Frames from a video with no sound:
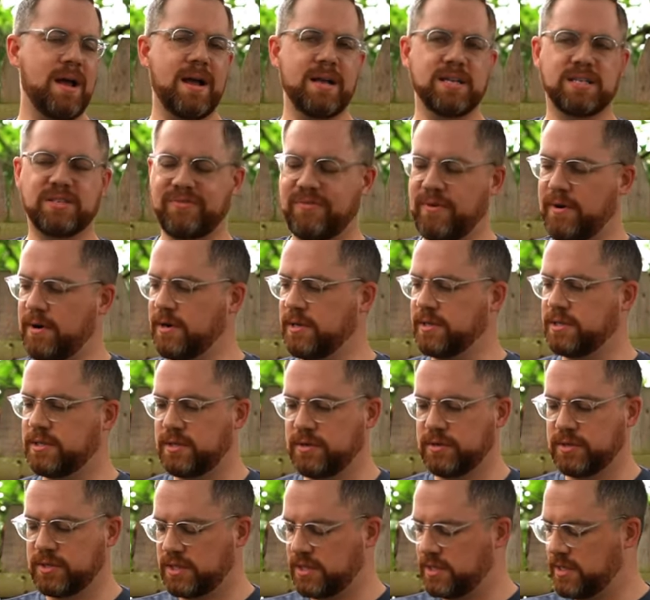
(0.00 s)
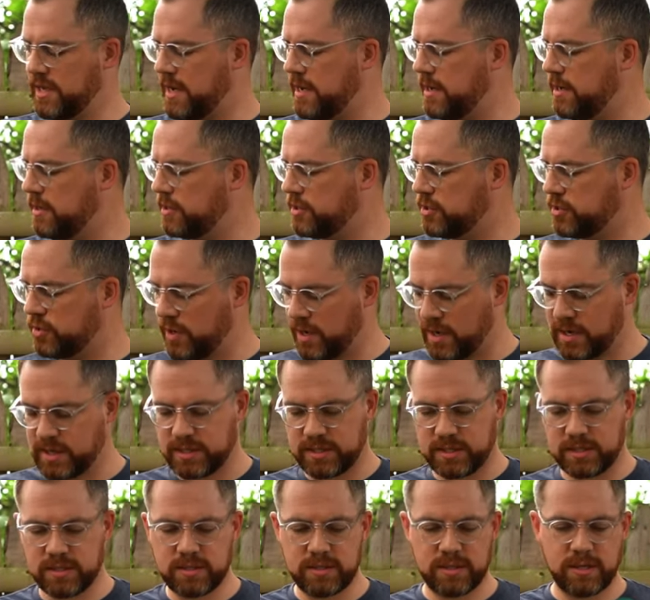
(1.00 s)
As far as those standard
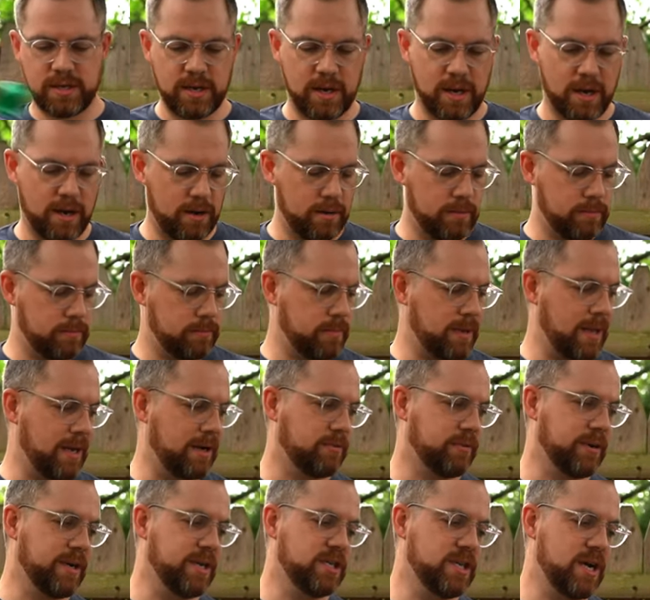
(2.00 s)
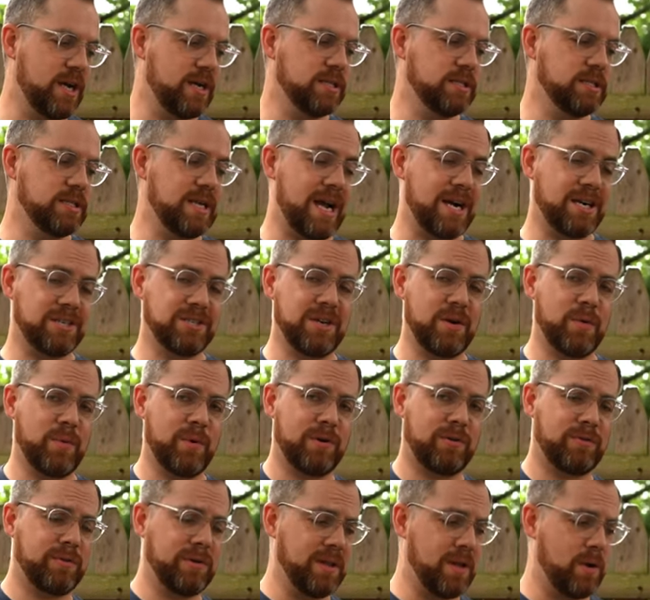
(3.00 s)
tricks, you know, like regens actually
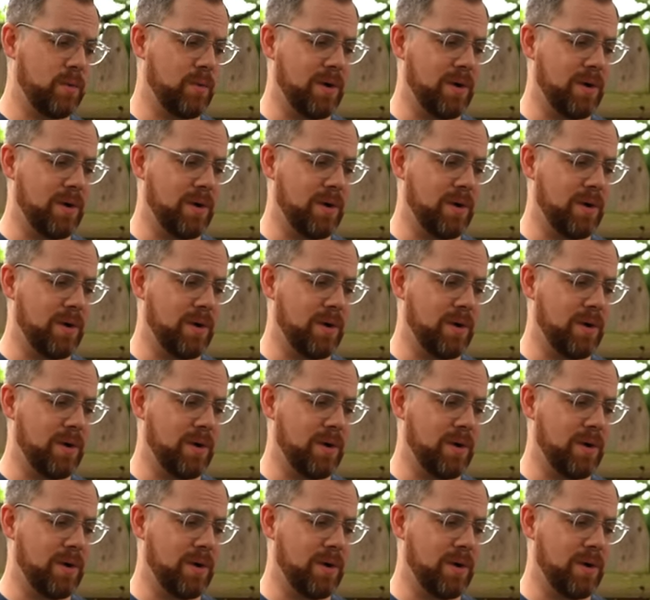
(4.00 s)
work really